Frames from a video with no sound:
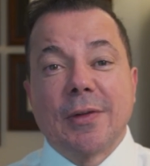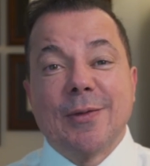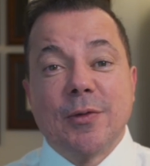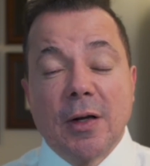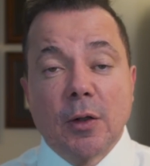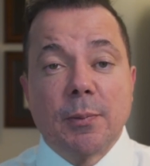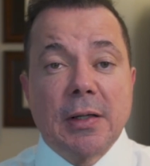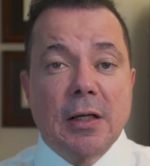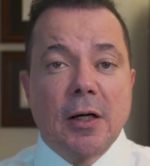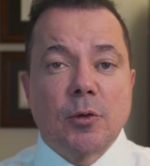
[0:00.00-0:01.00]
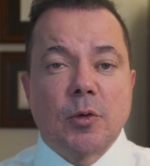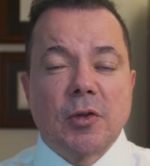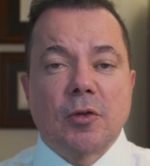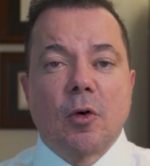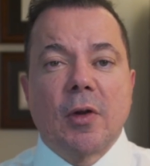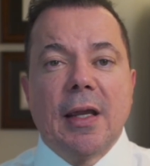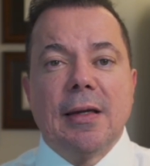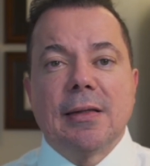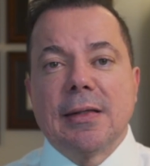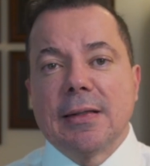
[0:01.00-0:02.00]
developing countries
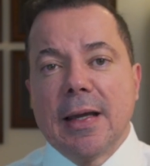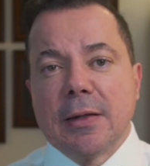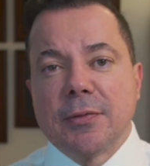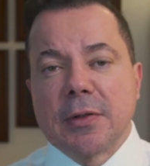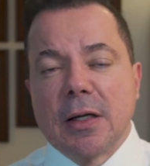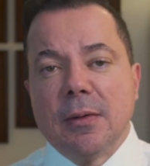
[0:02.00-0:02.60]
located in Africa,